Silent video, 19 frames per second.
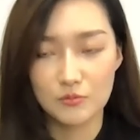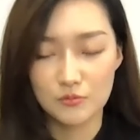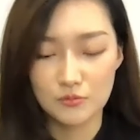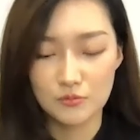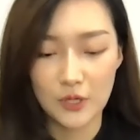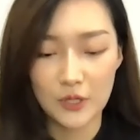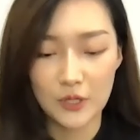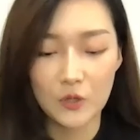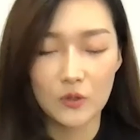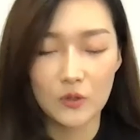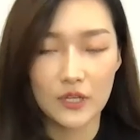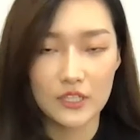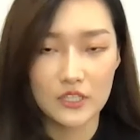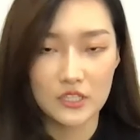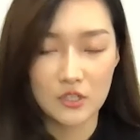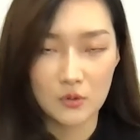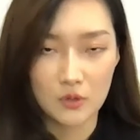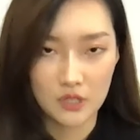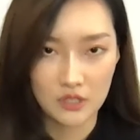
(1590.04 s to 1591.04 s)

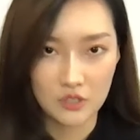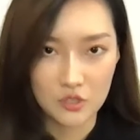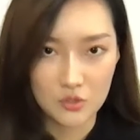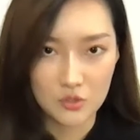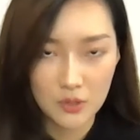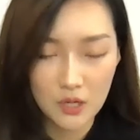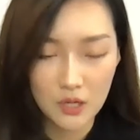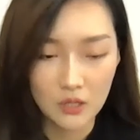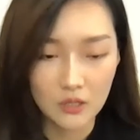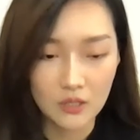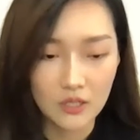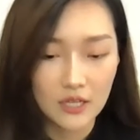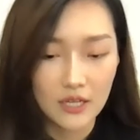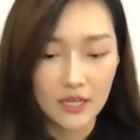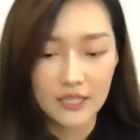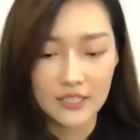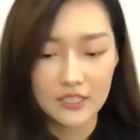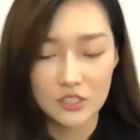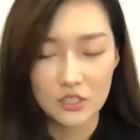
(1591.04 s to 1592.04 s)
regulation or control
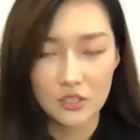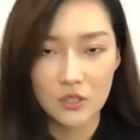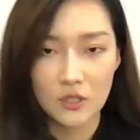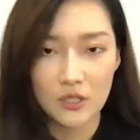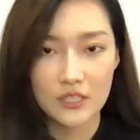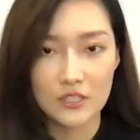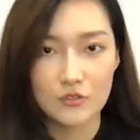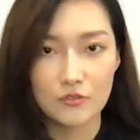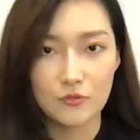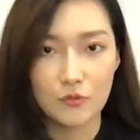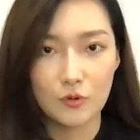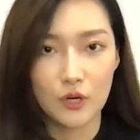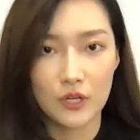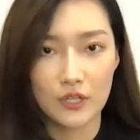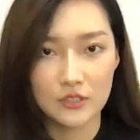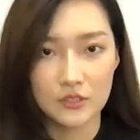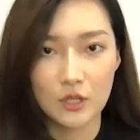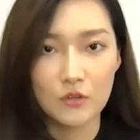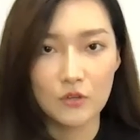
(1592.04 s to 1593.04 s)
is good
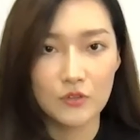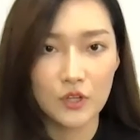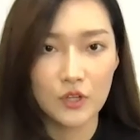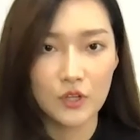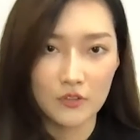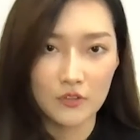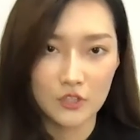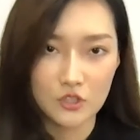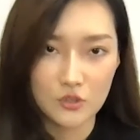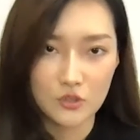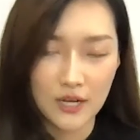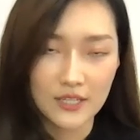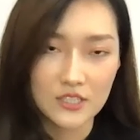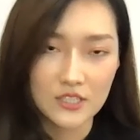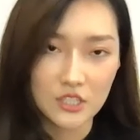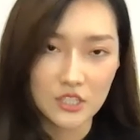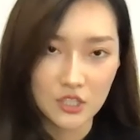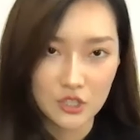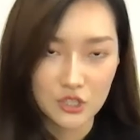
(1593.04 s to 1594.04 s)
for solving all the
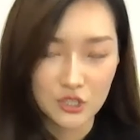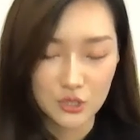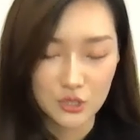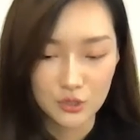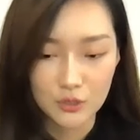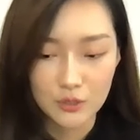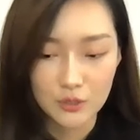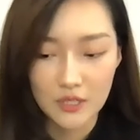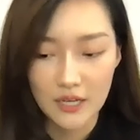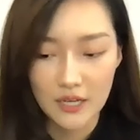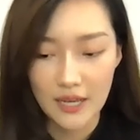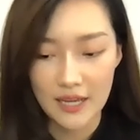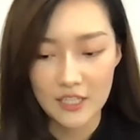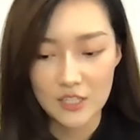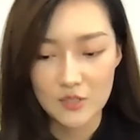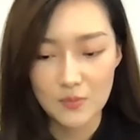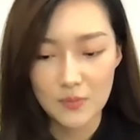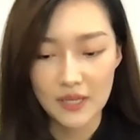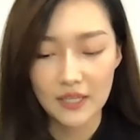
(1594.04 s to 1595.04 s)
trust issue
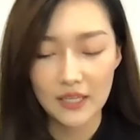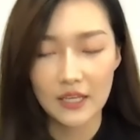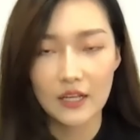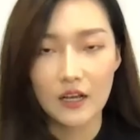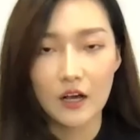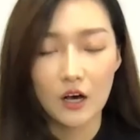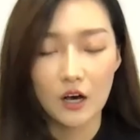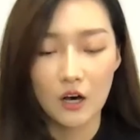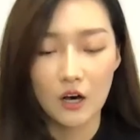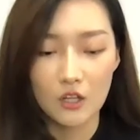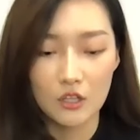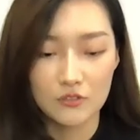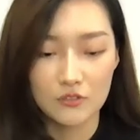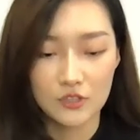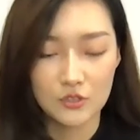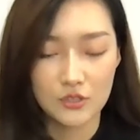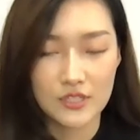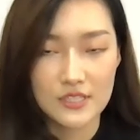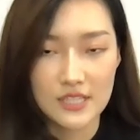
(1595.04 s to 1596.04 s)
and making all of
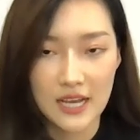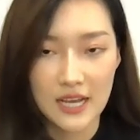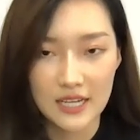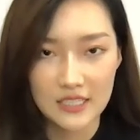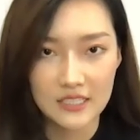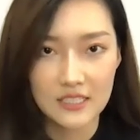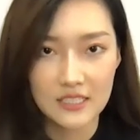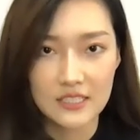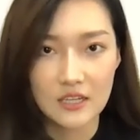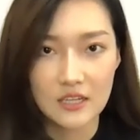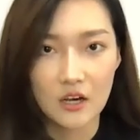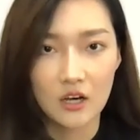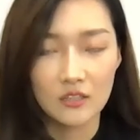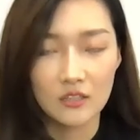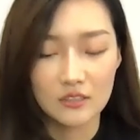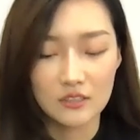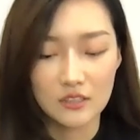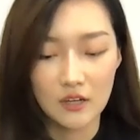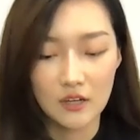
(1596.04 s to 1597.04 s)
the transactions
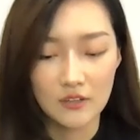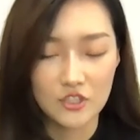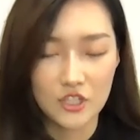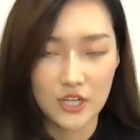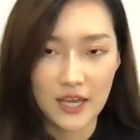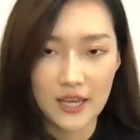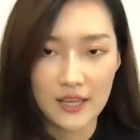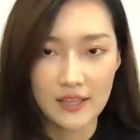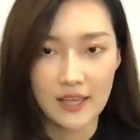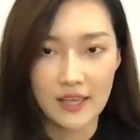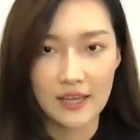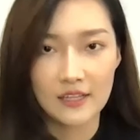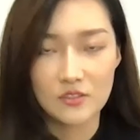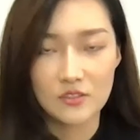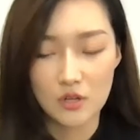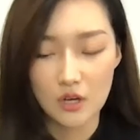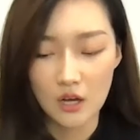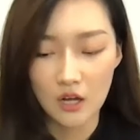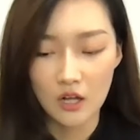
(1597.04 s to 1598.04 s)
on chain
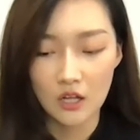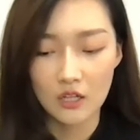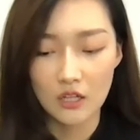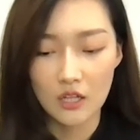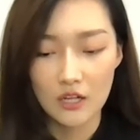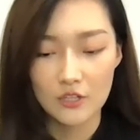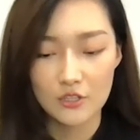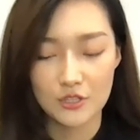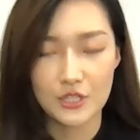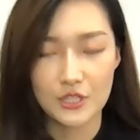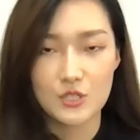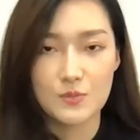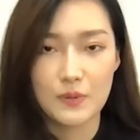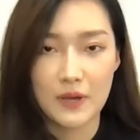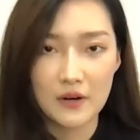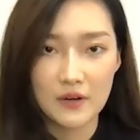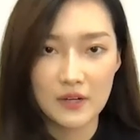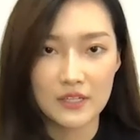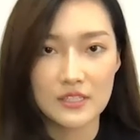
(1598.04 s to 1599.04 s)
and all
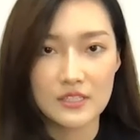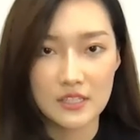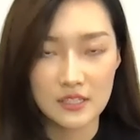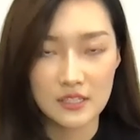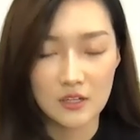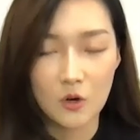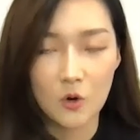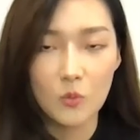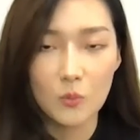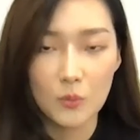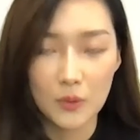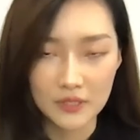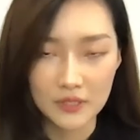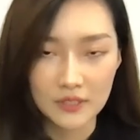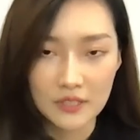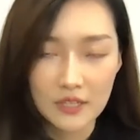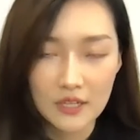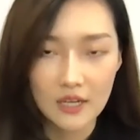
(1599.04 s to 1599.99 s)
transparent and open.